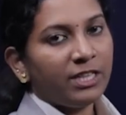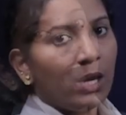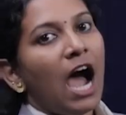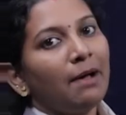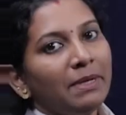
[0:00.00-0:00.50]
With
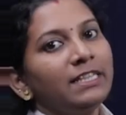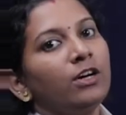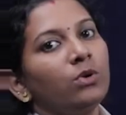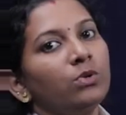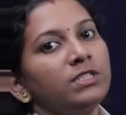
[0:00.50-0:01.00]
harming
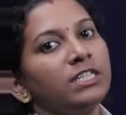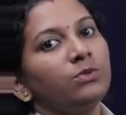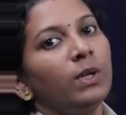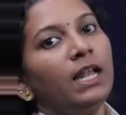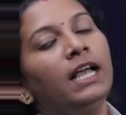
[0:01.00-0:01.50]
the host,
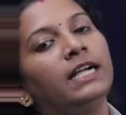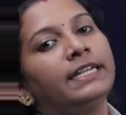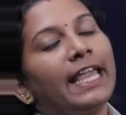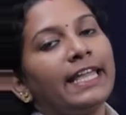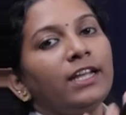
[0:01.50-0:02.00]
it will
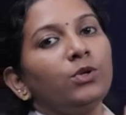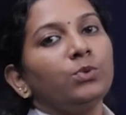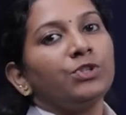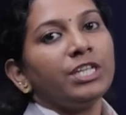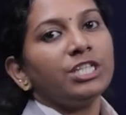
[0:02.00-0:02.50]
taking
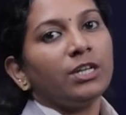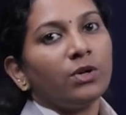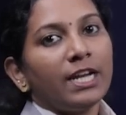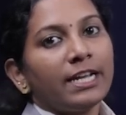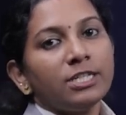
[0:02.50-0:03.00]
nutrition
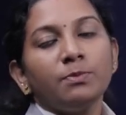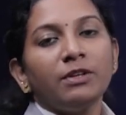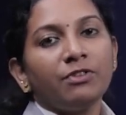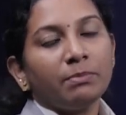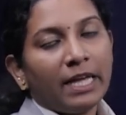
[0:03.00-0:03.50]
or
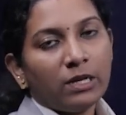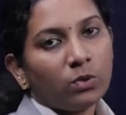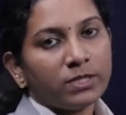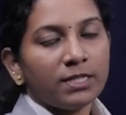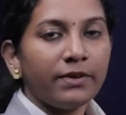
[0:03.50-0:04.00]
nourishment from that
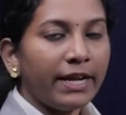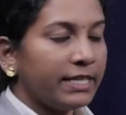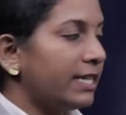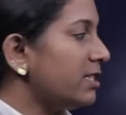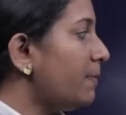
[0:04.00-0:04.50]
host,
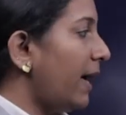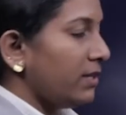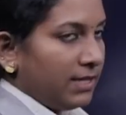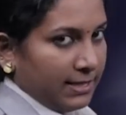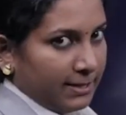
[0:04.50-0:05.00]
right? That is
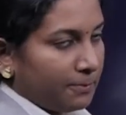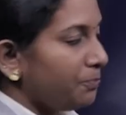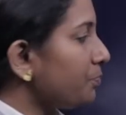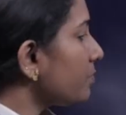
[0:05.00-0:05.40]
parasitism.